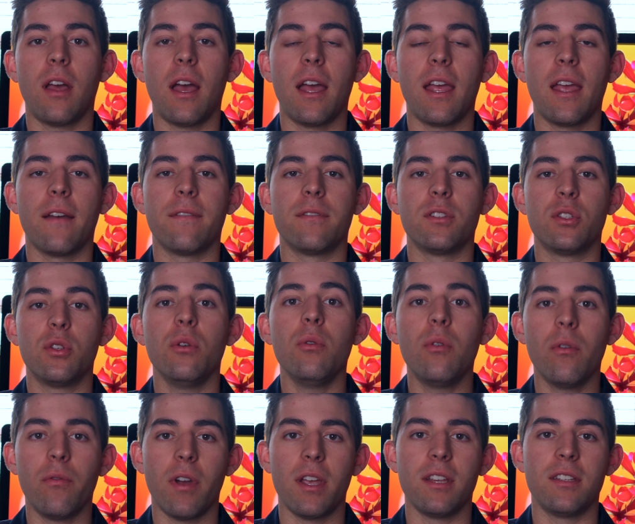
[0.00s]
I have two
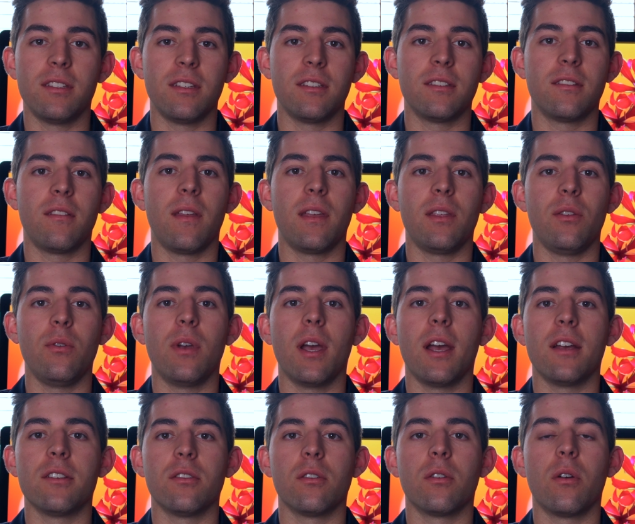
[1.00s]
devices that you
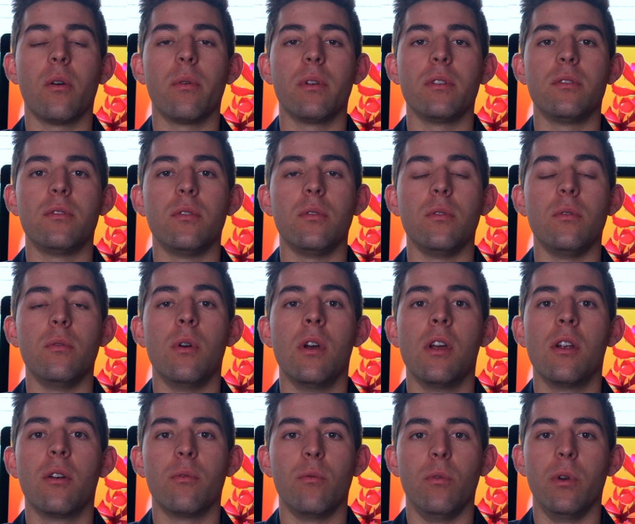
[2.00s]
guys are going to
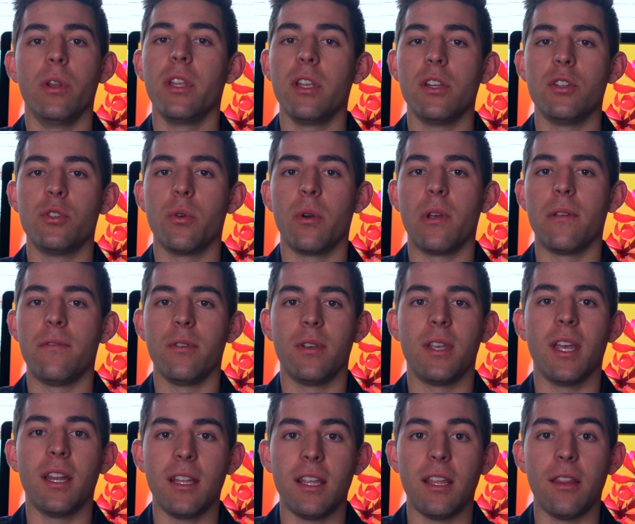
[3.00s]
really enjoy if you
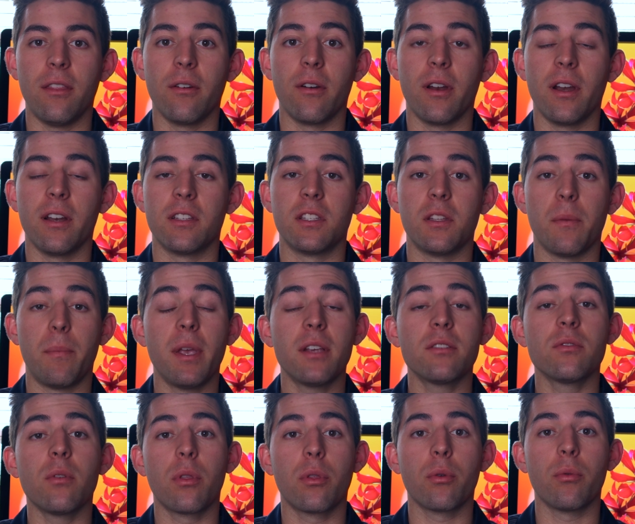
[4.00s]
get either, and it's the
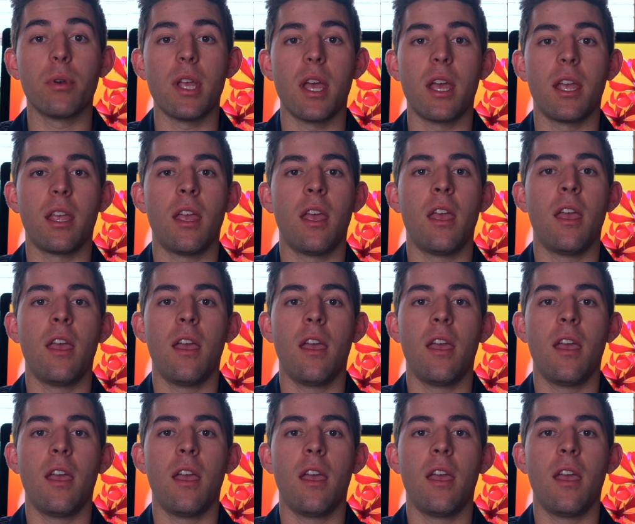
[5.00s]
Pixel 3a